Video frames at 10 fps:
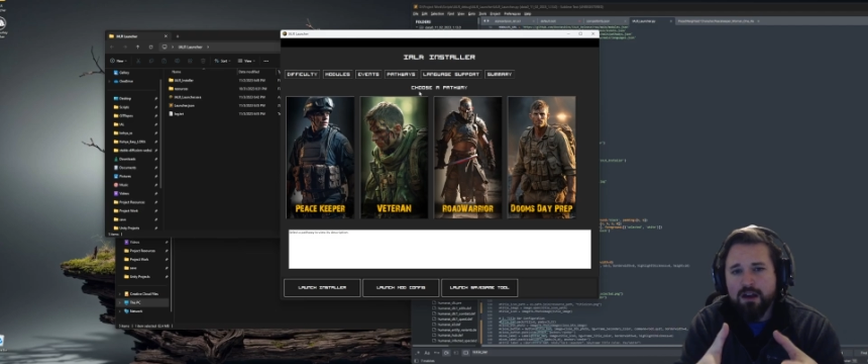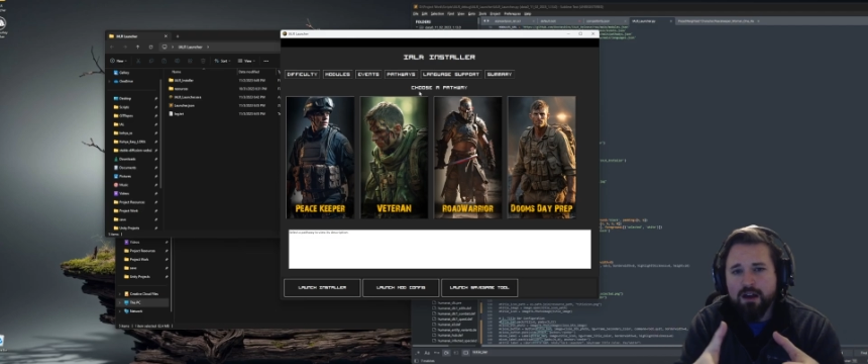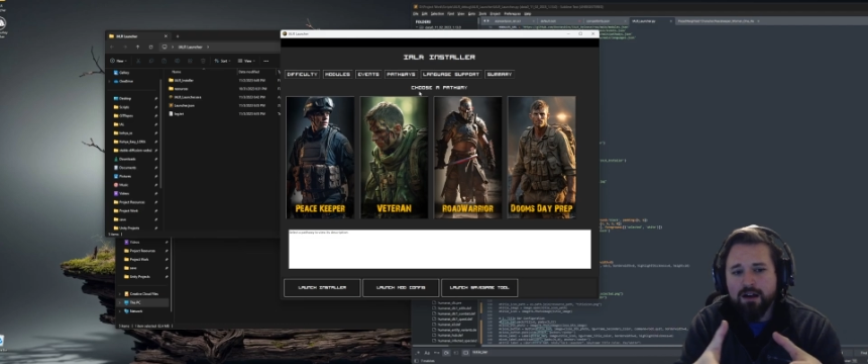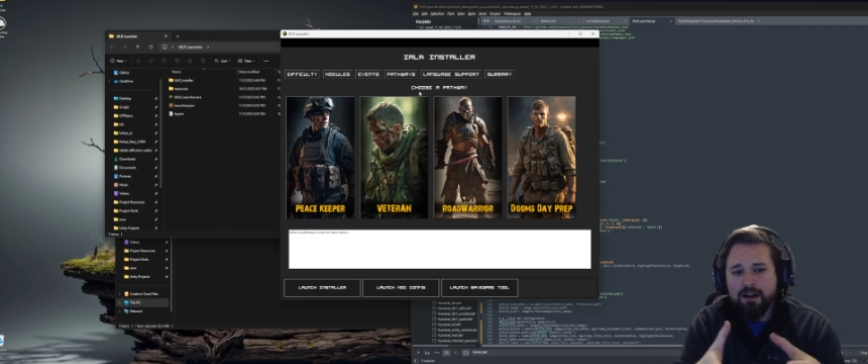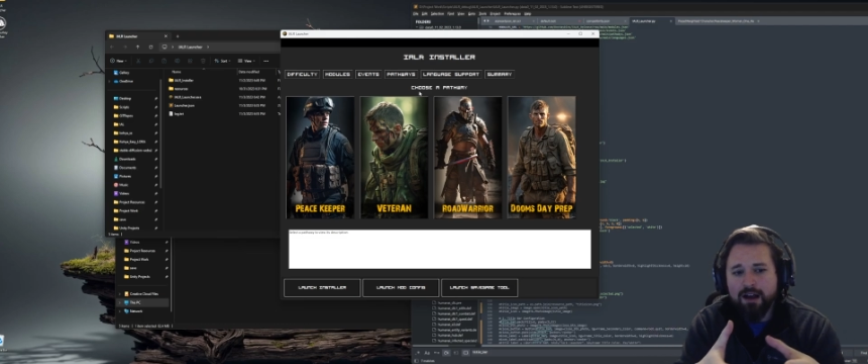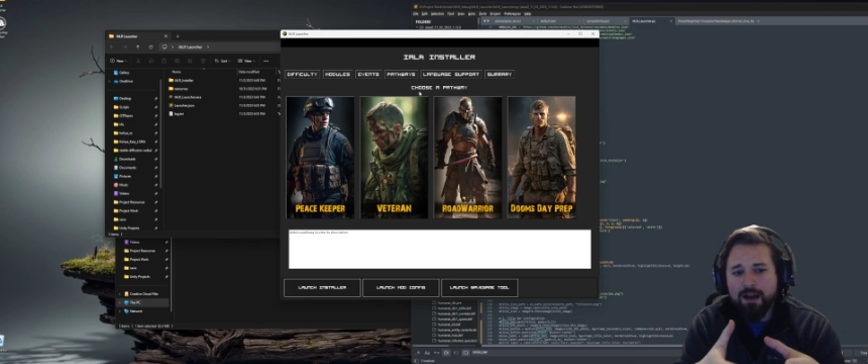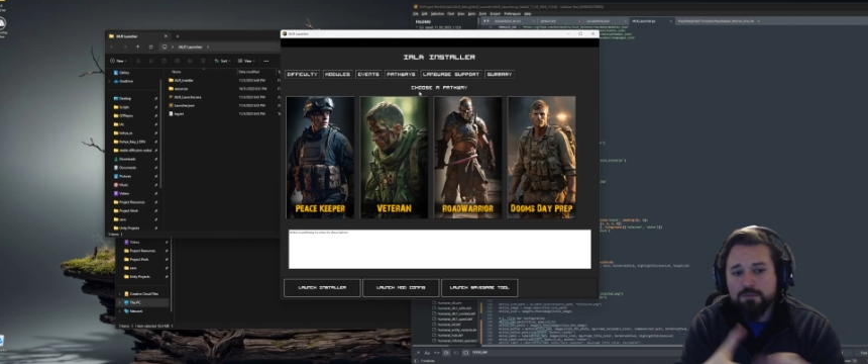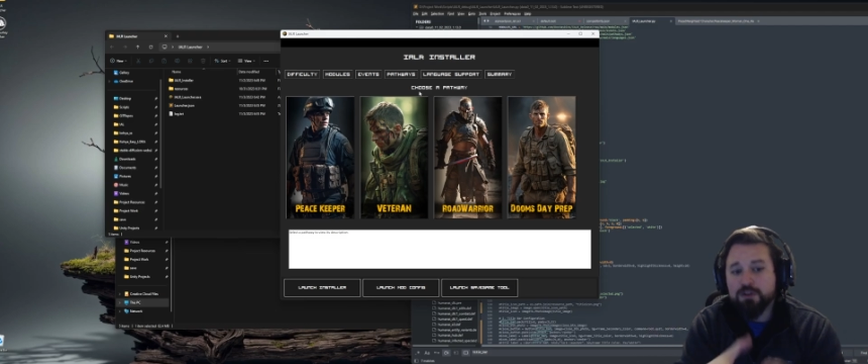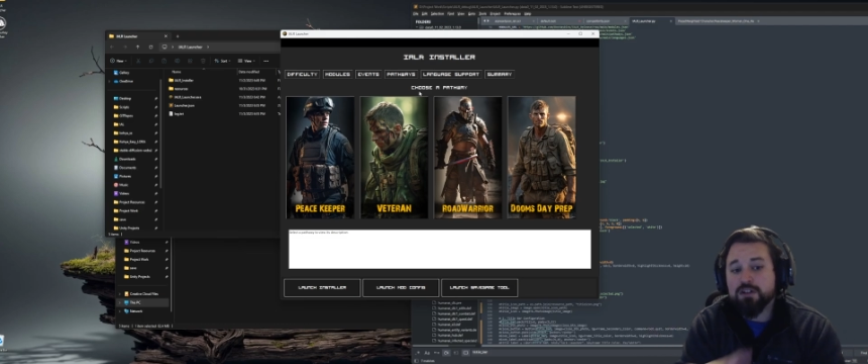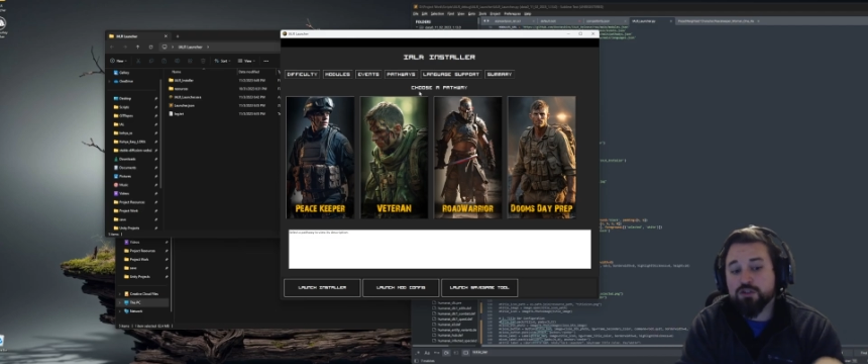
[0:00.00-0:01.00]
I'm
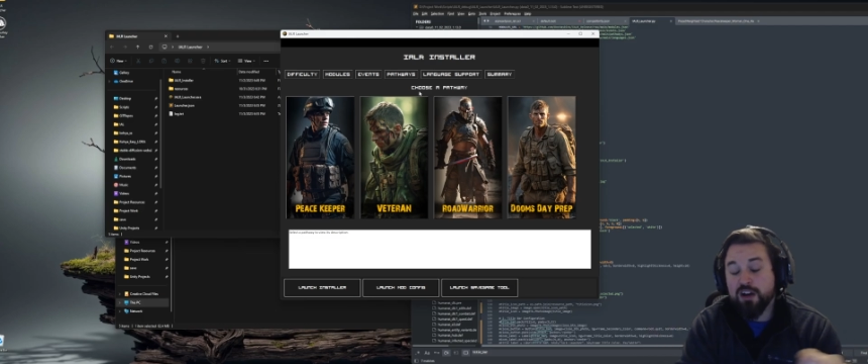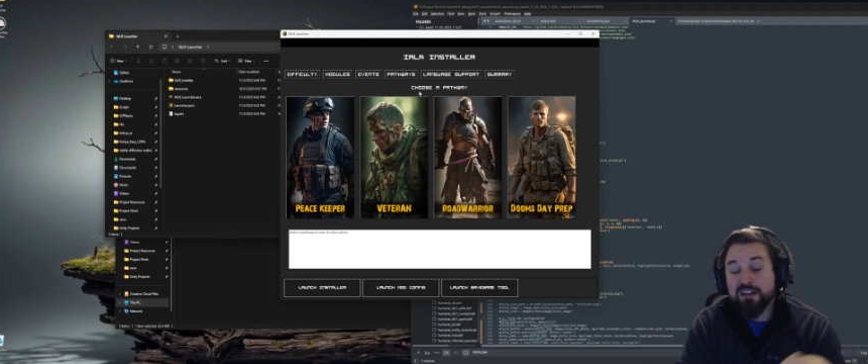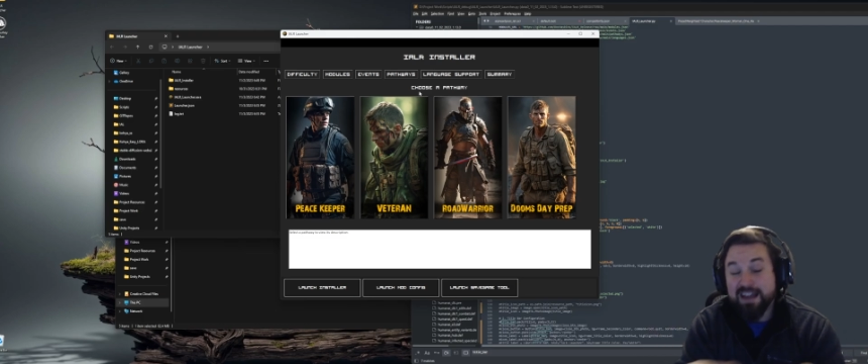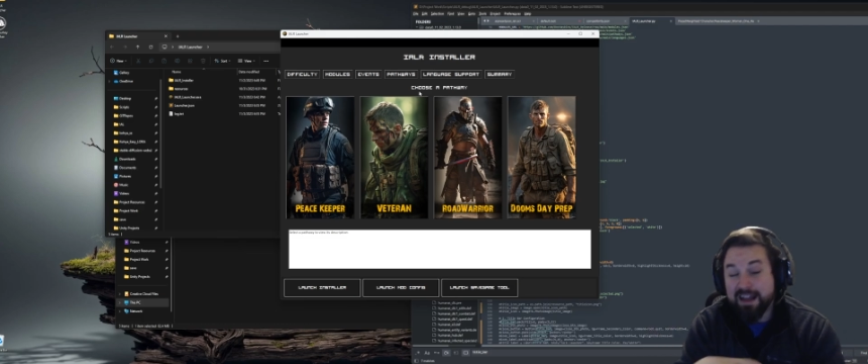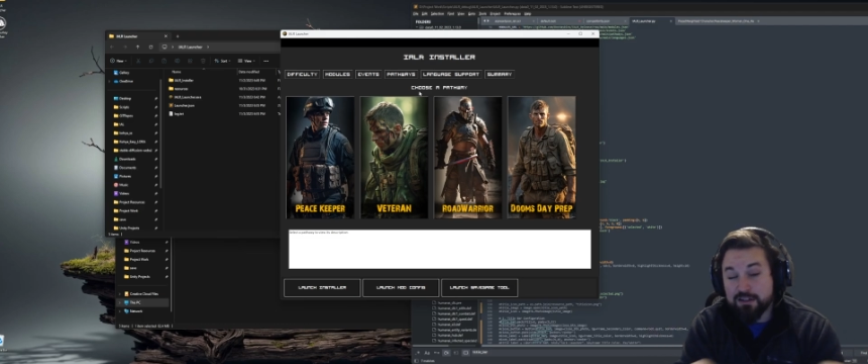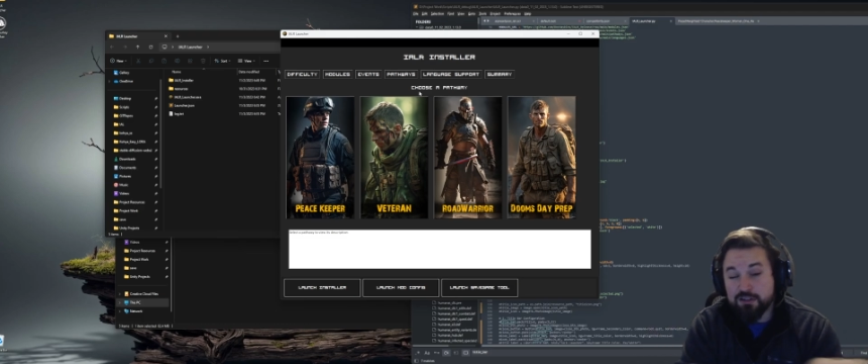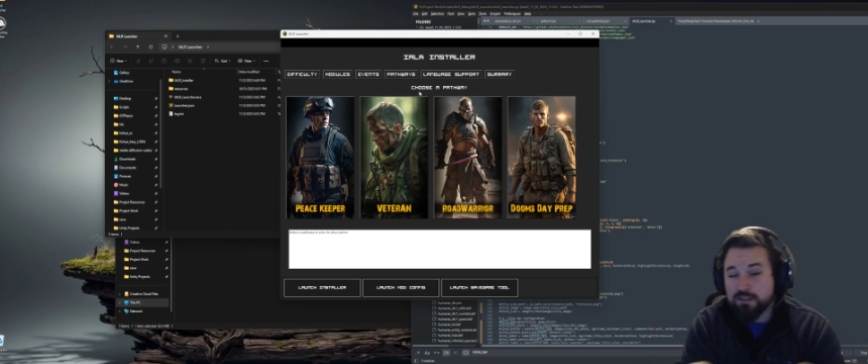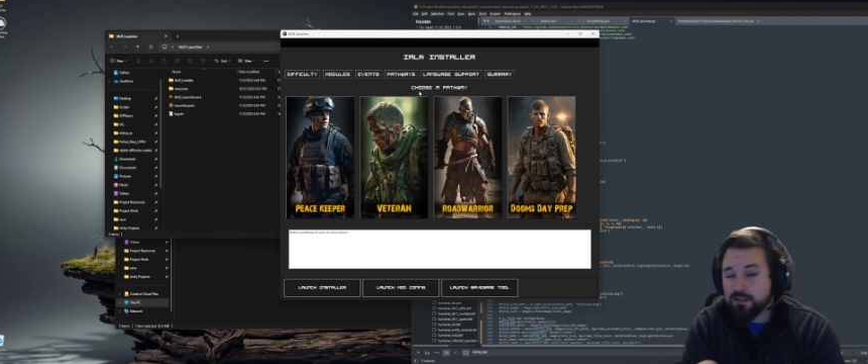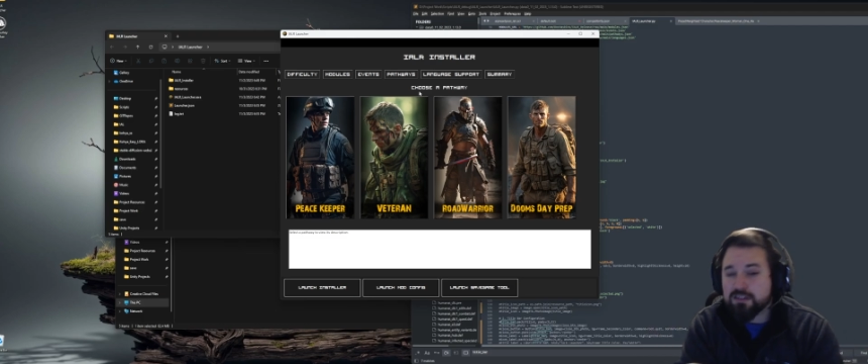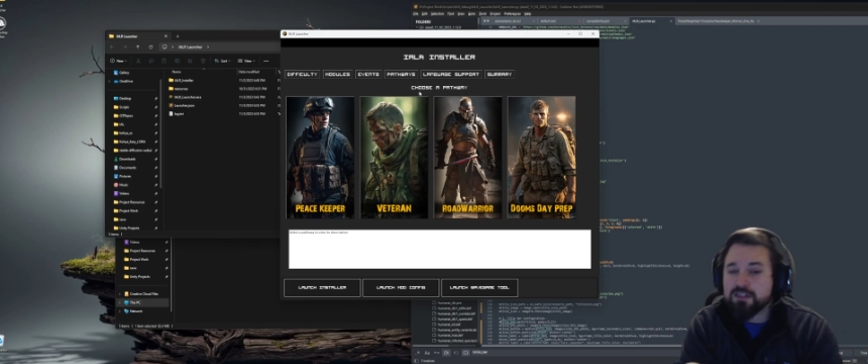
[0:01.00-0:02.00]
going to try to
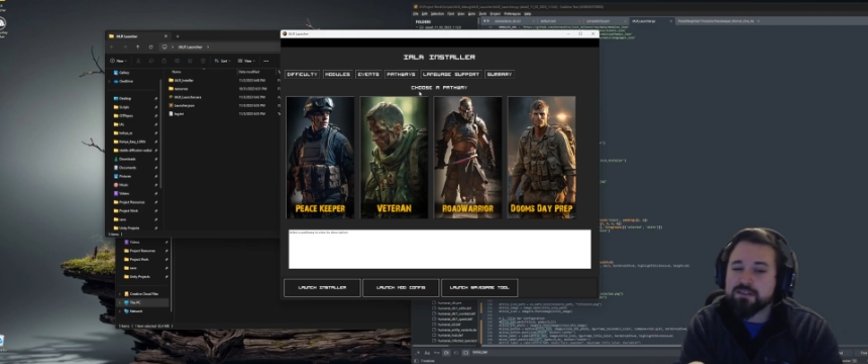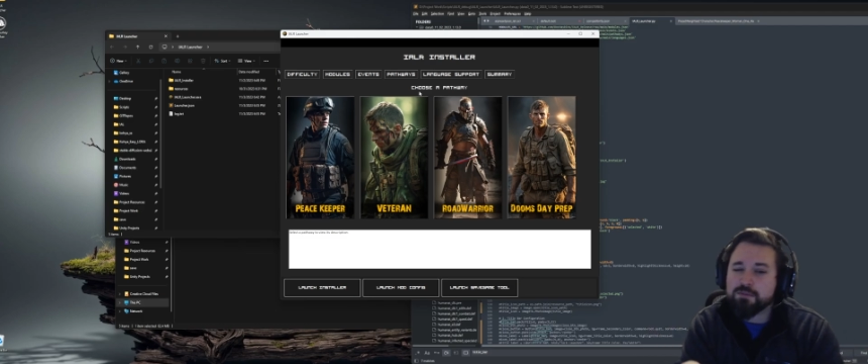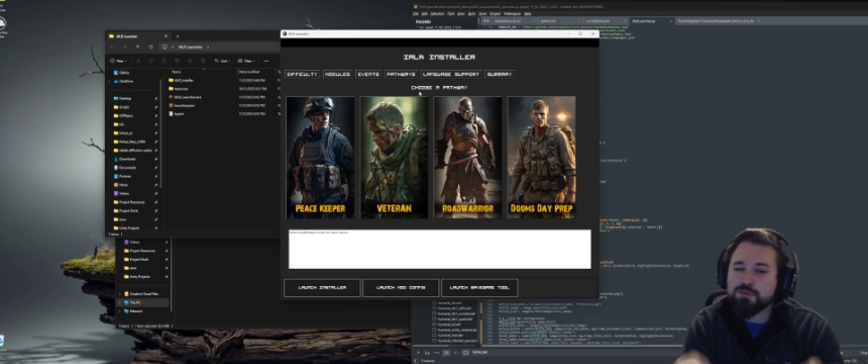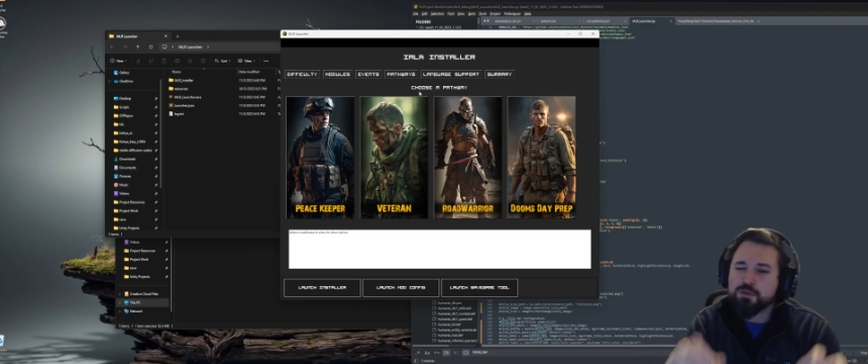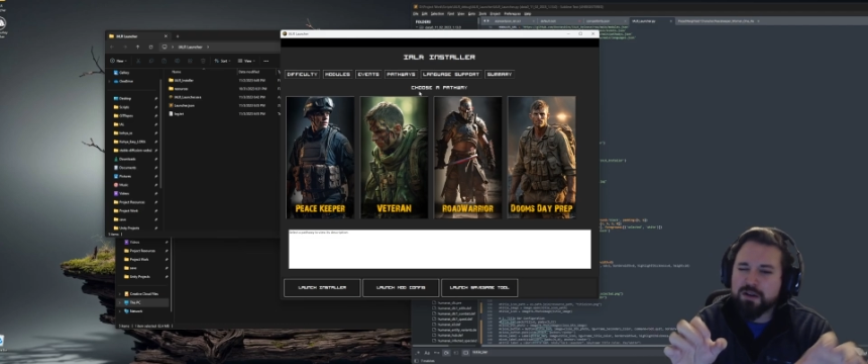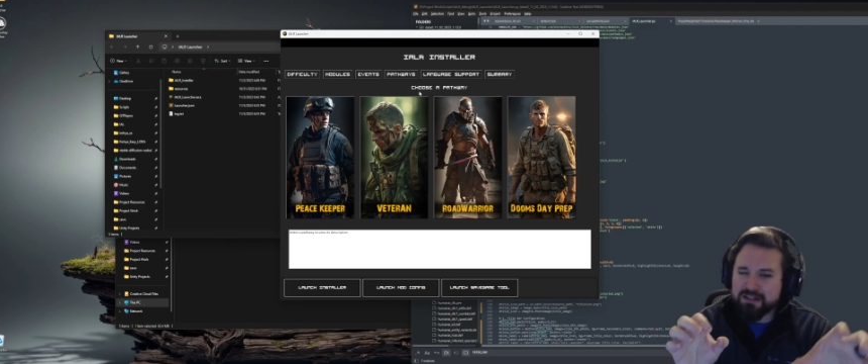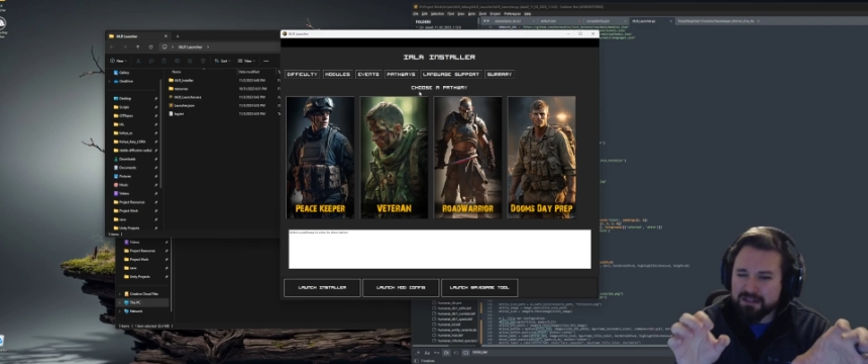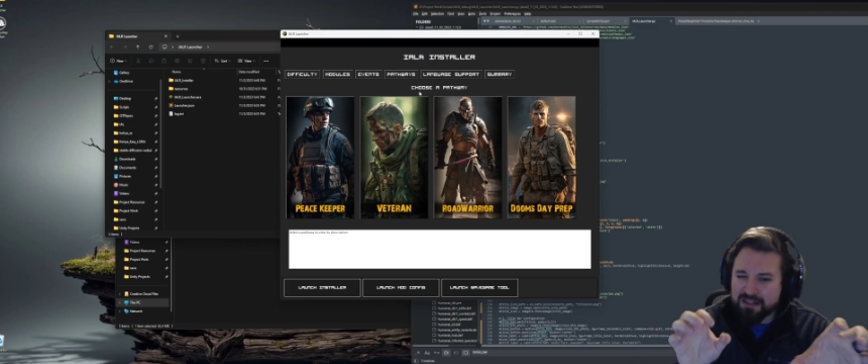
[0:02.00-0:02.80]
actually hook this up to where